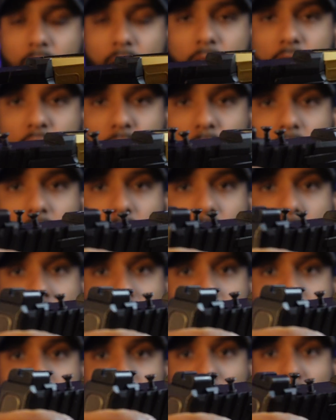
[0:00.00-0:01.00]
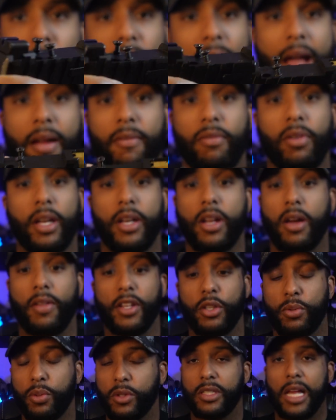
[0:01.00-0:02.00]
on this one. I really don't.
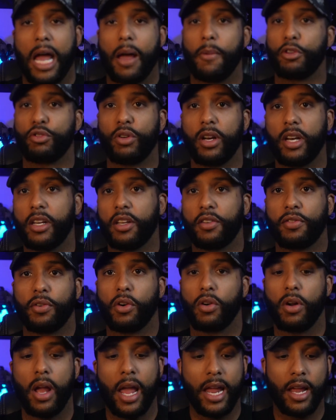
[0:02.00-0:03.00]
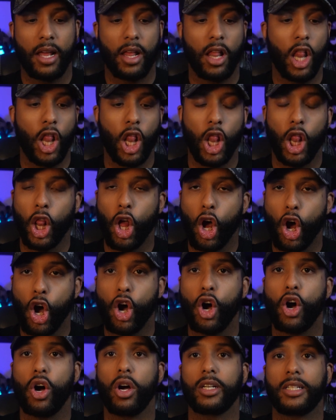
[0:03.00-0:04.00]
I was running this for a
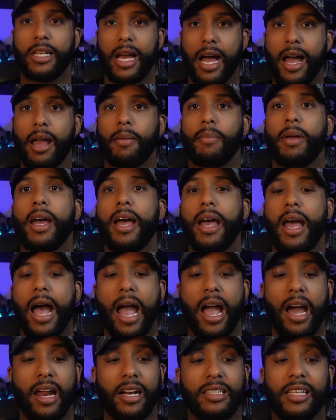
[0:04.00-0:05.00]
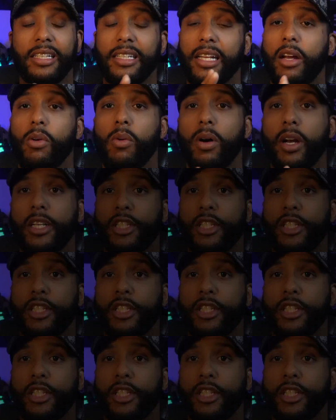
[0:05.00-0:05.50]
long time. I honestly didn't want